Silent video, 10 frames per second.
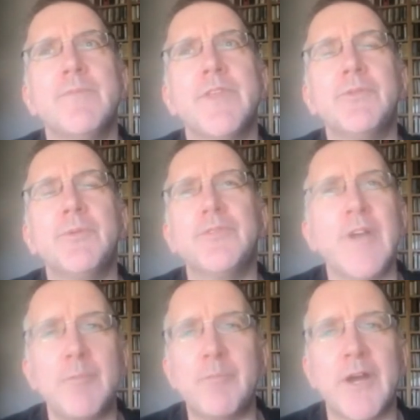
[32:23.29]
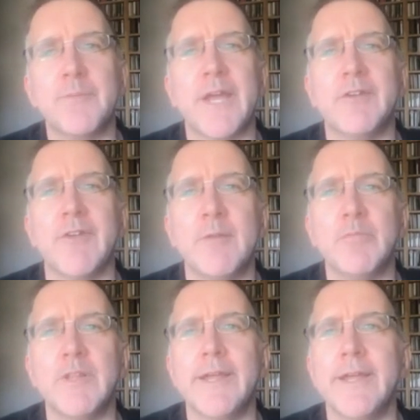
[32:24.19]
this was not part of my
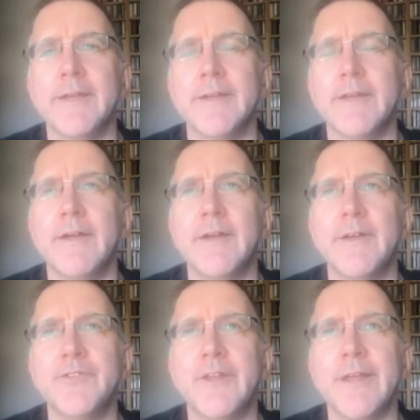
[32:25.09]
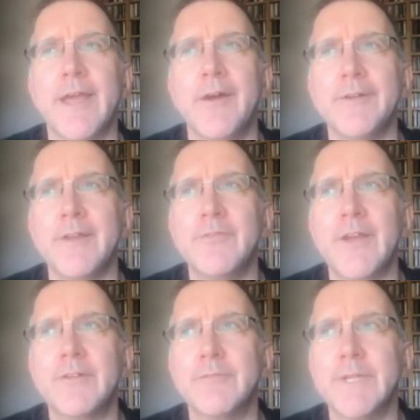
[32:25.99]
grand plan setting out. And in
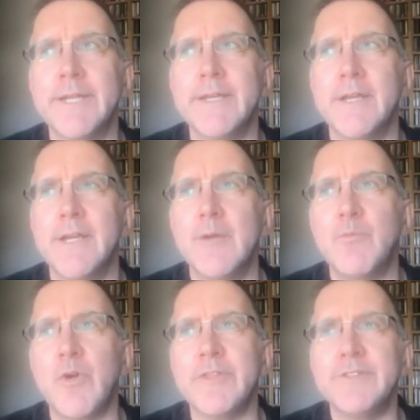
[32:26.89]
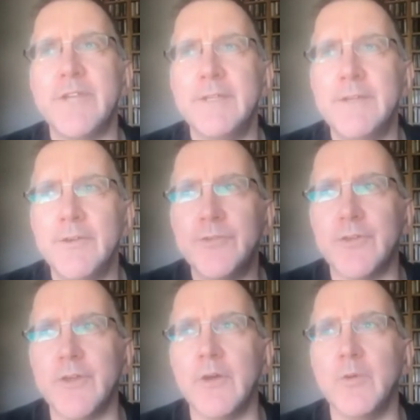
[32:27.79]
fact, really more than 10 years
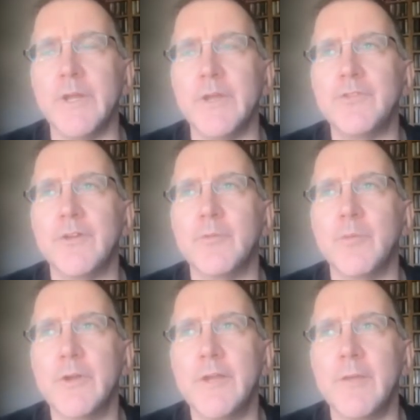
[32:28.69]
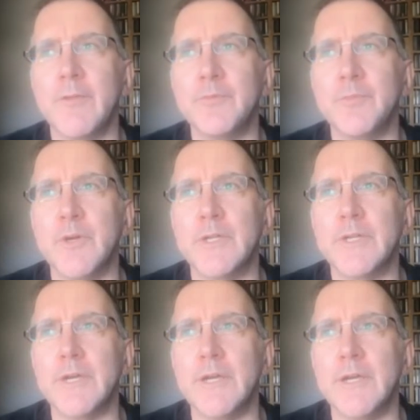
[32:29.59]
ago, when I started working on this book,
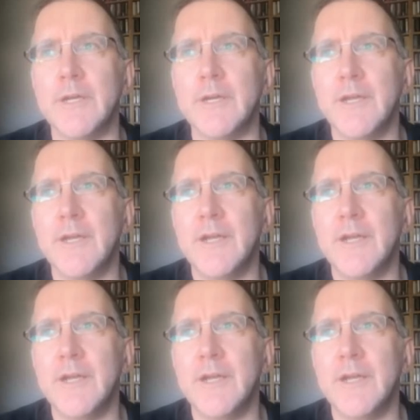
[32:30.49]
I